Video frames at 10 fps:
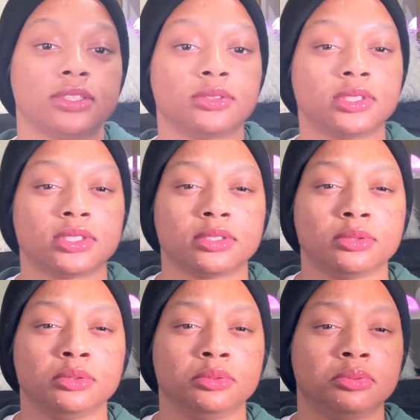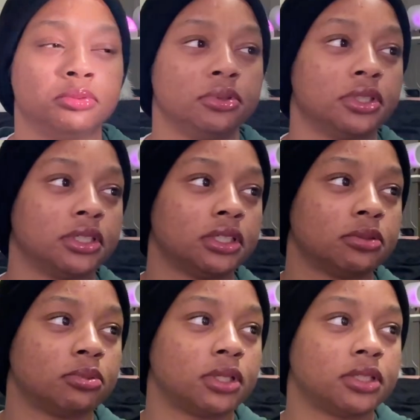switch on the. Ooh, yeah, that's
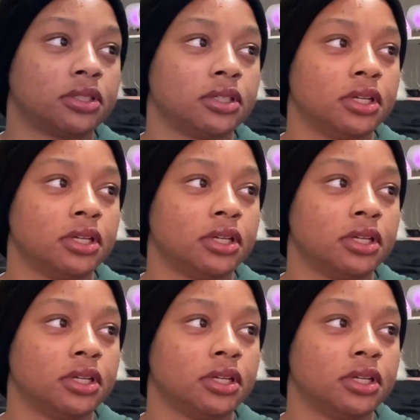bright.